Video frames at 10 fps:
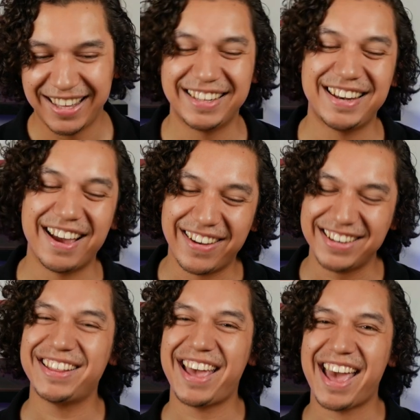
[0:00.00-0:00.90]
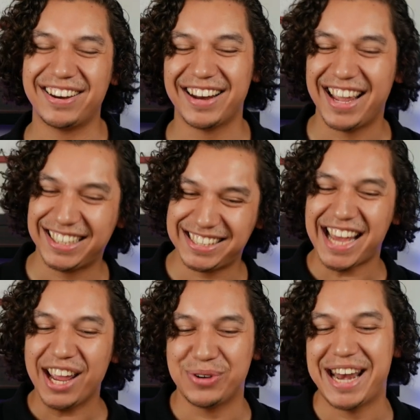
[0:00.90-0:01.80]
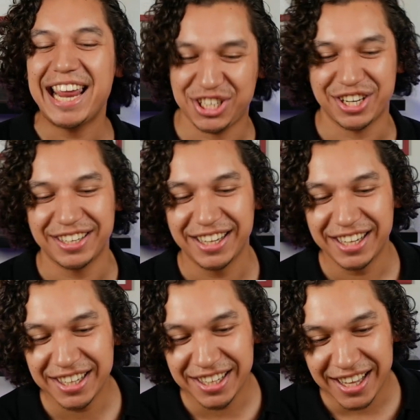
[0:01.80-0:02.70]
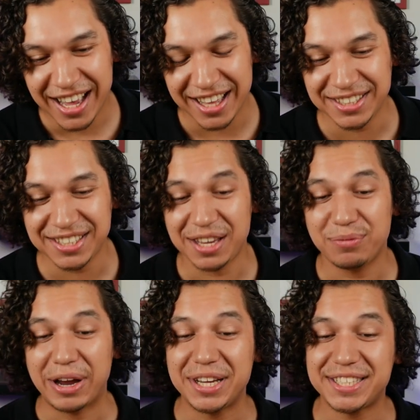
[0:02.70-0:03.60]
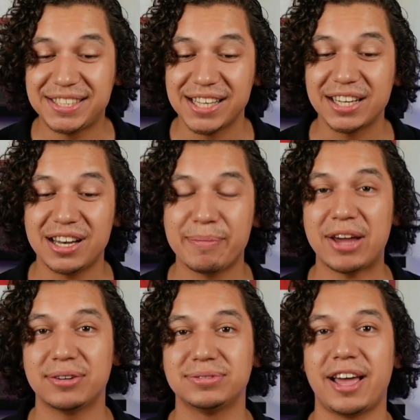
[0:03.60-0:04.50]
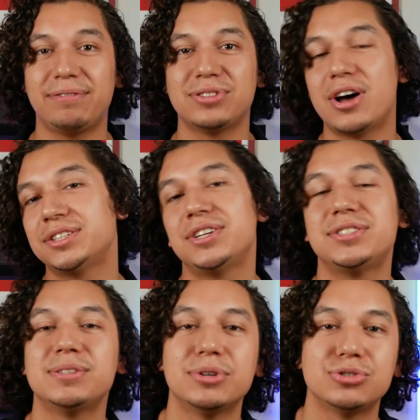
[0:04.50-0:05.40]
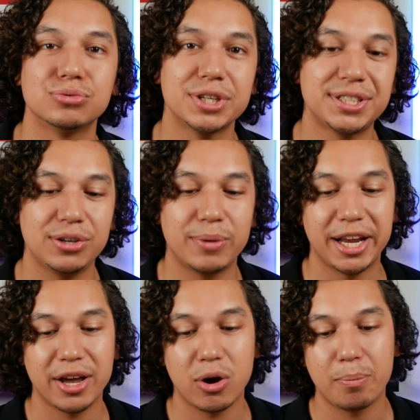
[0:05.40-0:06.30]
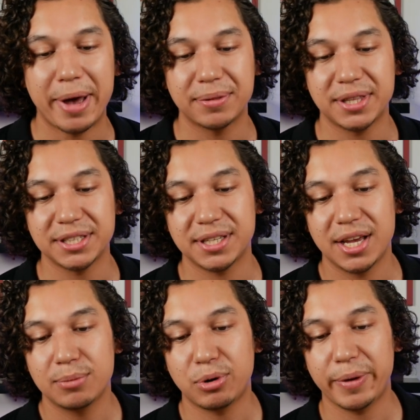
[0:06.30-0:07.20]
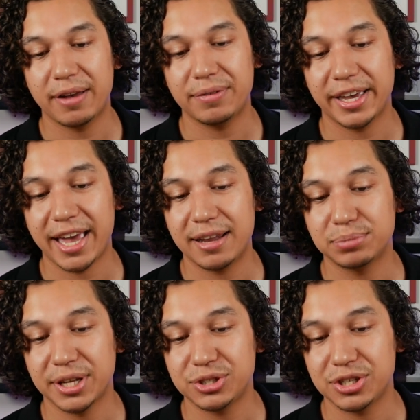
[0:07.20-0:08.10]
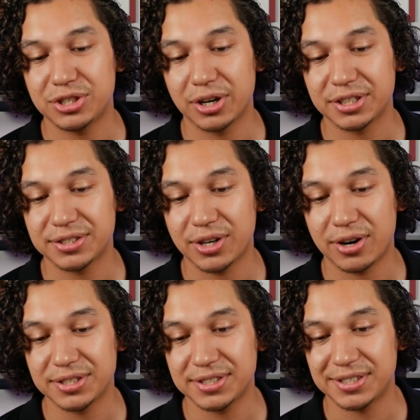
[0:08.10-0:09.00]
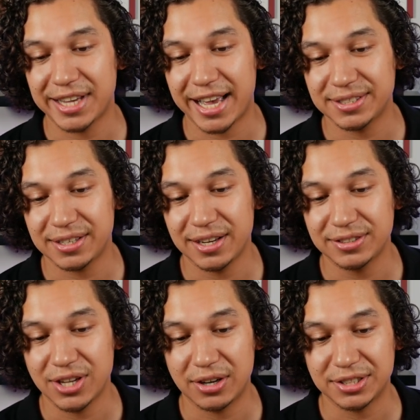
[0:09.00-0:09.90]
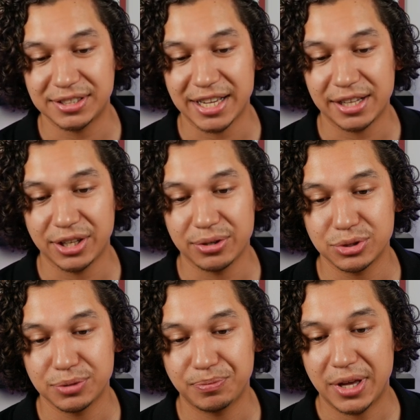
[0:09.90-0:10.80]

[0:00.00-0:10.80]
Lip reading: Now, under the header Exsanguination, this is a very sudden amount of life loss, and it's the most risky way to go about this, but we have, again, Plunge into Darkness, Garza's Assassin, and Toxic Deluge.